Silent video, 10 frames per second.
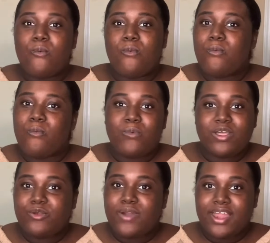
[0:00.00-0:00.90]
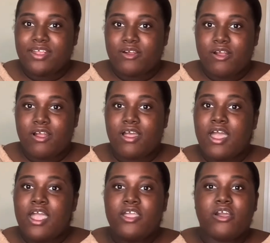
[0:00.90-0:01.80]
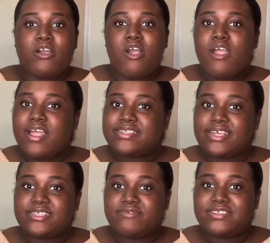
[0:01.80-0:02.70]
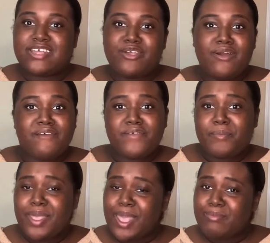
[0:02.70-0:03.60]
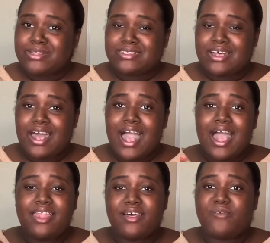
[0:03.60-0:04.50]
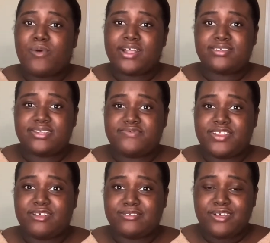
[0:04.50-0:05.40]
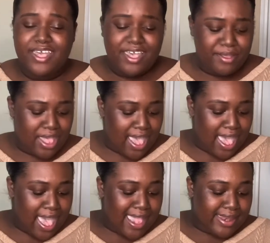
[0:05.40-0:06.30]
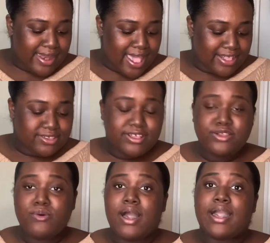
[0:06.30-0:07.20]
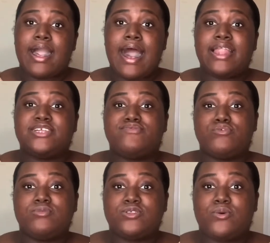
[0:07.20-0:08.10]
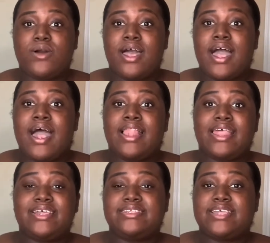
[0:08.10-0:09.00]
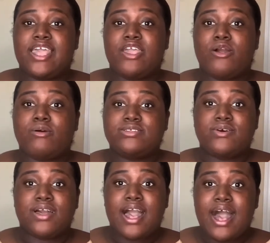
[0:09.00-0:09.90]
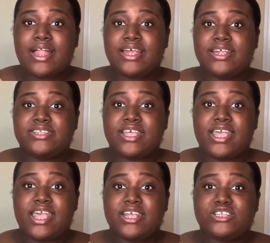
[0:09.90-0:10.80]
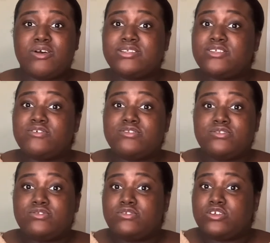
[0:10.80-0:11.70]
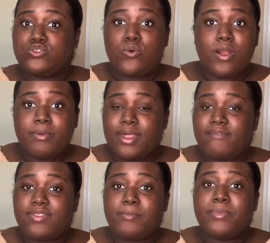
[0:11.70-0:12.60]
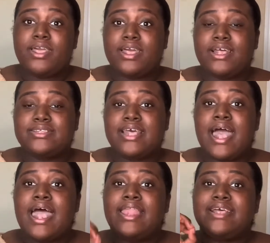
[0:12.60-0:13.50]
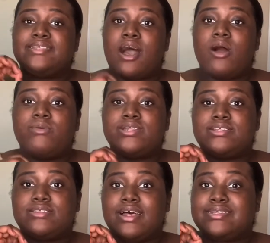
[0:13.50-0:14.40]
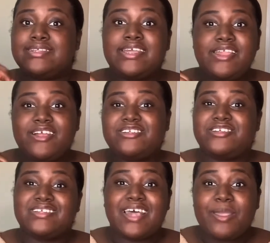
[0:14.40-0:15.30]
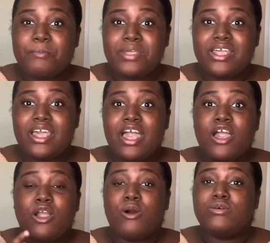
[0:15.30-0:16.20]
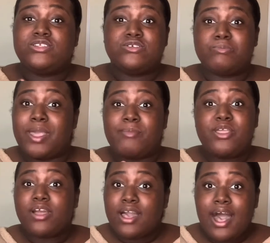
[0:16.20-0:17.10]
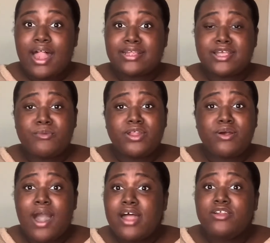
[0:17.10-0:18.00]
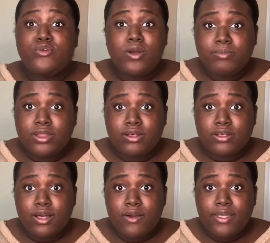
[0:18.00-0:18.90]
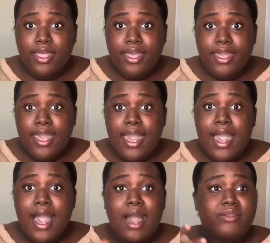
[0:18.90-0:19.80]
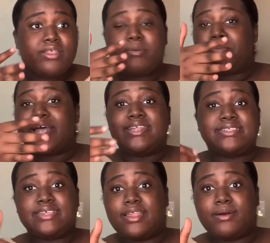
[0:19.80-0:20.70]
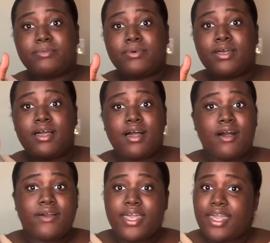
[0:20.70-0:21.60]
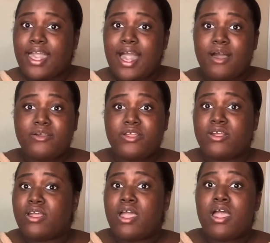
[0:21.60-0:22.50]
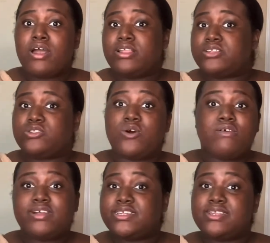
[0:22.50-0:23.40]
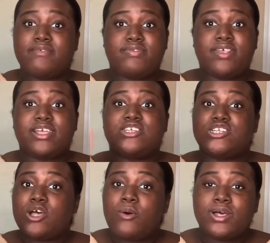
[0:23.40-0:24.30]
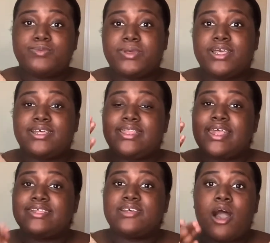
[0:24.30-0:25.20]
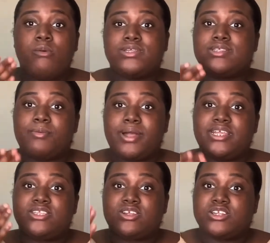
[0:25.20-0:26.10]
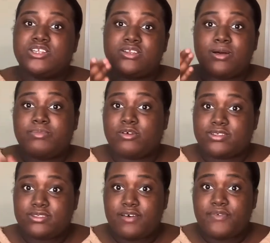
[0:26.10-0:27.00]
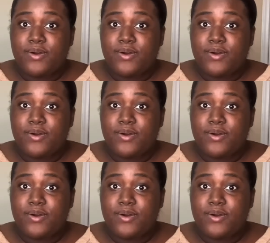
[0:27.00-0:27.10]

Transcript: what you got in your car accessories that you got from Amazon. I love watching these videos, okay? Next, you can do a college room tour. Let's say you're going to a college, and show us the dorm and everything, because there's always a senior just like me going to maybe your college and want to know how the dorm look, okay, how the bed is set up, okay, how the storage and everything. Show us, because there's always somebody searching up those stuff. Okay,